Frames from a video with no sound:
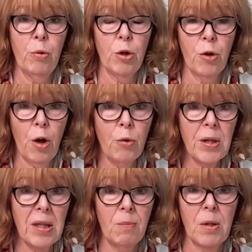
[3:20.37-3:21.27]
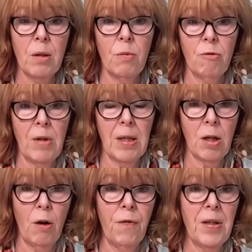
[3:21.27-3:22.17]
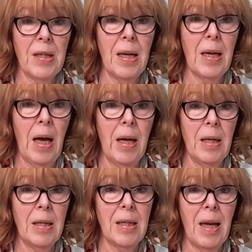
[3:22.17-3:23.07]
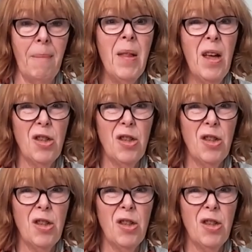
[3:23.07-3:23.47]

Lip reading: to those symptoms resurfacing and